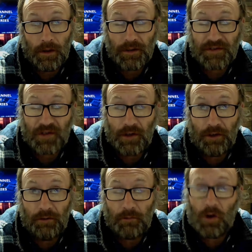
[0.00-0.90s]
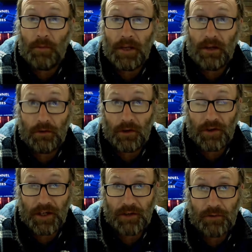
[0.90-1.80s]
I decided it might be a good
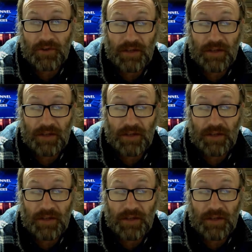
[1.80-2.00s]
idea to